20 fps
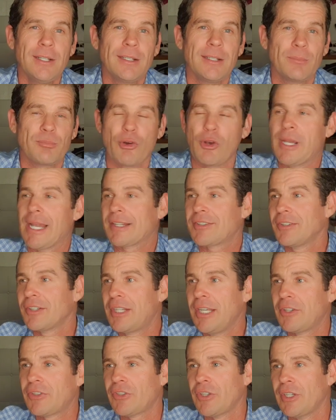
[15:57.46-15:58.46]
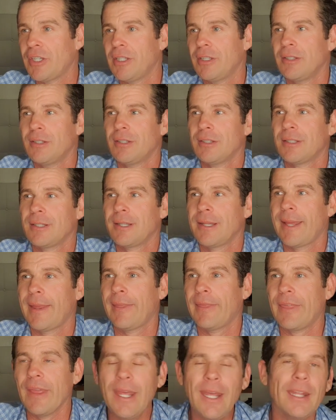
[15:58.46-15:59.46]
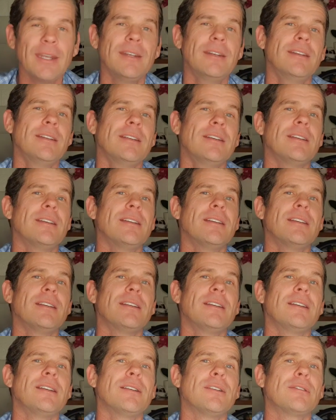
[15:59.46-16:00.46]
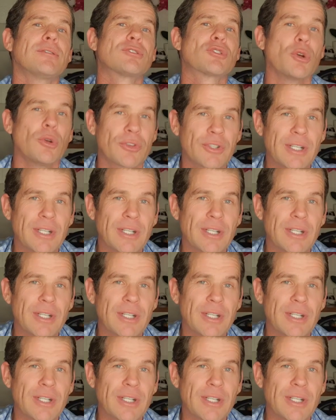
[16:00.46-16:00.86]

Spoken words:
Prolactin kicks in, and then truth